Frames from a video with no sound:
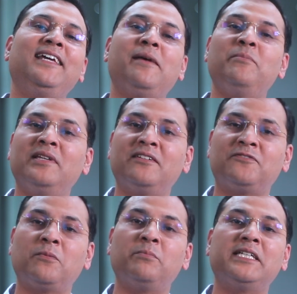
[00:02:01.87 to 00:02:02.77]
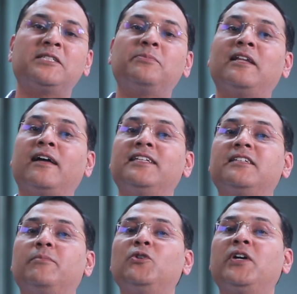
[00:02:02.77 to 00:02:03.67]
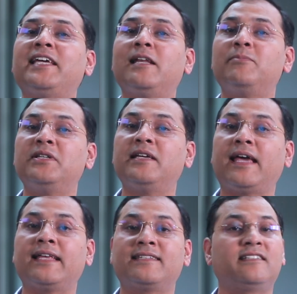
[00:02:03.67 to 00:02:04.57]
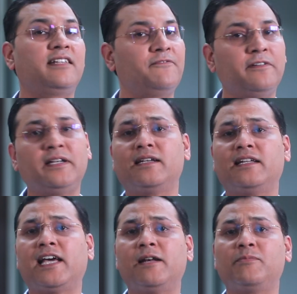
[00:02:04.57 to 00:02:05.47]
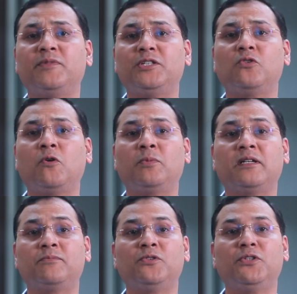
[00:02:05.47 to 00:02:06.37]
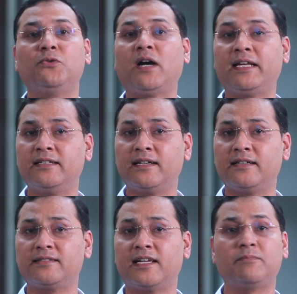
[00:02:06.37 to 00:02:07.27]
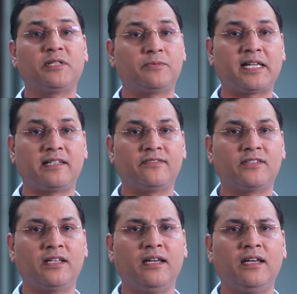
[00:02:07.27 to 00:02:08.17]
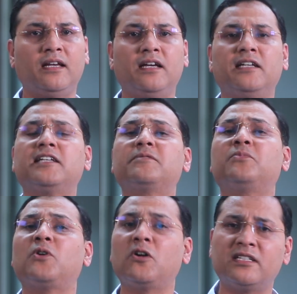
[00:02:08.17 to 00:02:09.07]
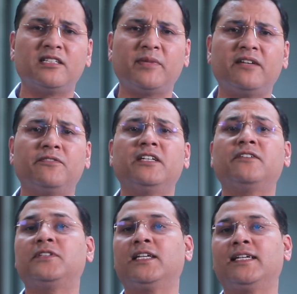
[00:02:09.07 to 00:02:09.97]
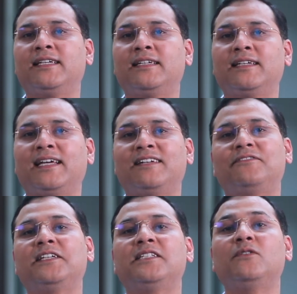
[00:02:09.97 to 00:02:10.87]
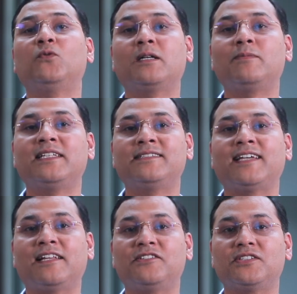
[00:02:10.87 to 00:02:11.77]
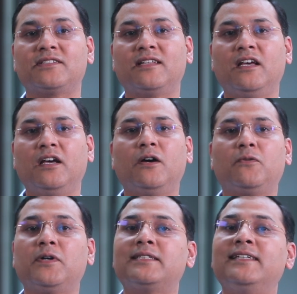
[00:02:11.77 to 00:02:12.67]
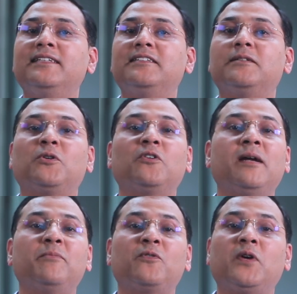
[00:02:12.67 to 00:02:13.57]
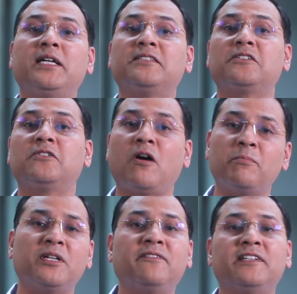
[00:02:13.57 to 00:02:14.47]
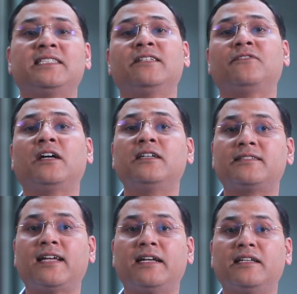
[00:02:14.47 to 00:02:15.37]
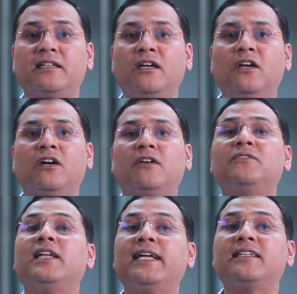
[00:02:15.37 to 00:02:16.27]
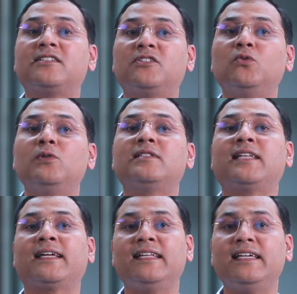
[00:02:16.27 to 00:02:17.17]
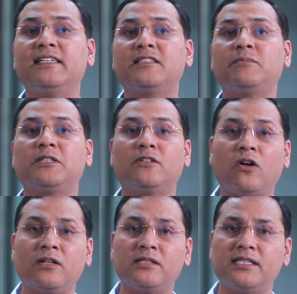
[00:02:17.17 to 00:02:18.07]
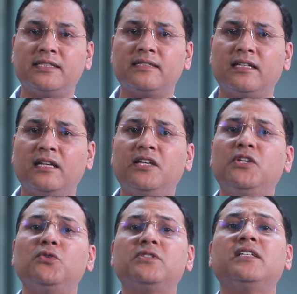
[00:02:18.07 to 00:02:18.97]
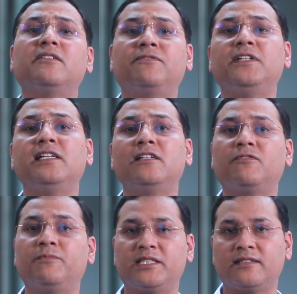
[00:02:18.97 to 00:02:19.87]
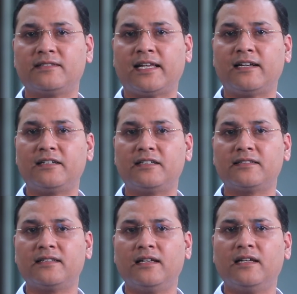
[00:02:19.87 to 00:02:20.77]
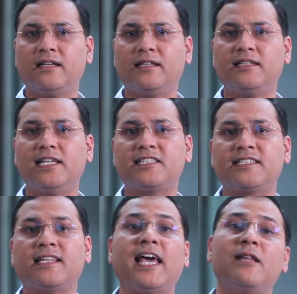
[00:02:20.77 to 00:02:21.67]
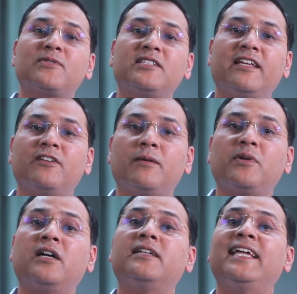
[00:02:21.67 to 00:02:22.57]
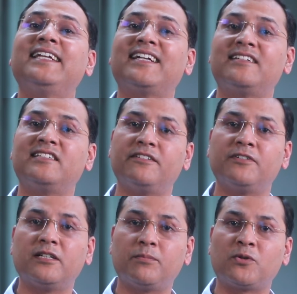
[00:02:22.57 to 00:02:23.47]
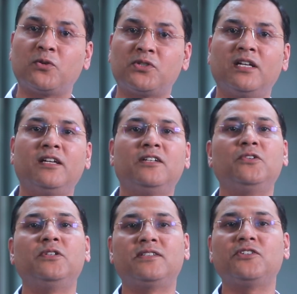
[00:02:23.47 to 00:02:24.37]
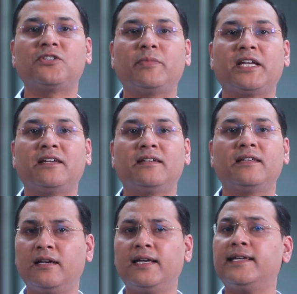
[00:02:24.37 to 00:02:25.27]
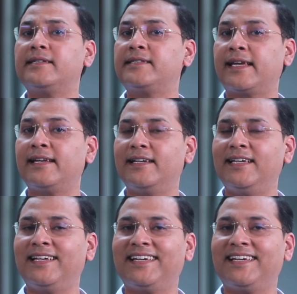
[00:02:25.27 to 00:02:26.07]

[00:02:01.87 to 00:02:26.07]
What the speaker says: an MBA from BITS Pilani WILP has definitely helped me to open up to new ideas and perspectives. It has broadened my way of thinking and facing workplace challenges. Firstly, the program provides a comprehensive understanding of the latest tools, techniques, methodologies used in the field of business analytics. This helps develop a data-driven approach to decision-making. Secondly,